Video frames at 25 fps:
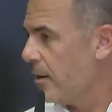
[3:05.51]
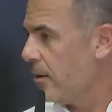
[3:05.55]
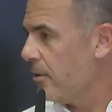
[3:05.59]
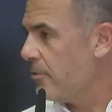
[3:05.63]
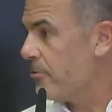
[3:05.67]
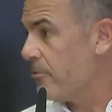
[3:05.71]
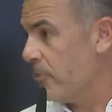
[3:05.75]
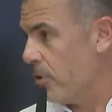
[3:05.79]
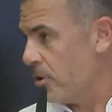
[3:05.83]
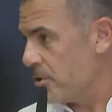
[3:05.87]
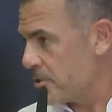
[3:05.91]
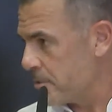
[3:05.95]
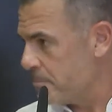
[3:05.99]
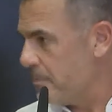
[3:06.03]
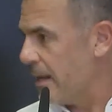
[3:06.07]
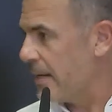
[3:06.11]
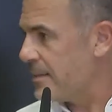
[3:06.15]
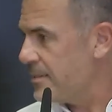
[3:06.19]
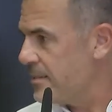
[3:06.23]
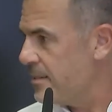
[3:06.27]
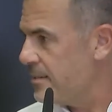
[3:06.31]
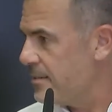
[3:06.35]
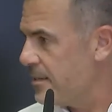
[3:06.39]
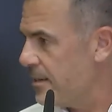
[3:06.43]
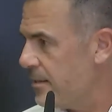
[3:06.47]
for smart
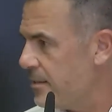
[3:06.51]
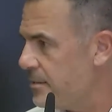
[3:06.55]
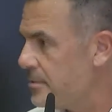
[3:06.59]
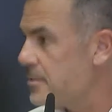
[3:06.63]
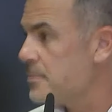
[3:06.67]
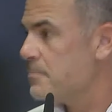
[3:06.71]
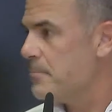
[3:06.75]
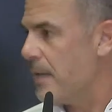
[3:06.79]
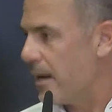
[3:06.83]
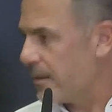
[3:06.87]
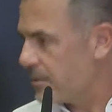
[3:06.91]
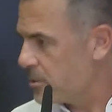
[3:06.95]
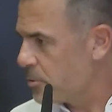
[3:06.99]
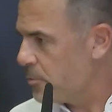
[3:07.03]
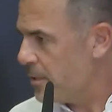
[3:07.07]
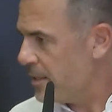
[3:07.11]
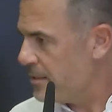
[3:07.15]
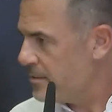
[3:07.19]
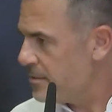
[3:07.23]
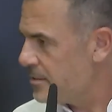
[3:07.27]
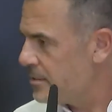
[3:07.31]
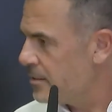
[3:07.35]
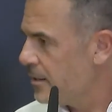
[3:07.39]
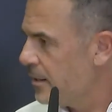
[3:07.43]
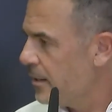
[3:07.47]
cities, smart
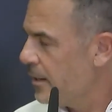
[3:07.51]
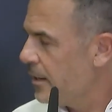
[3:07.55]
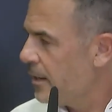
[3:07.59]
grids,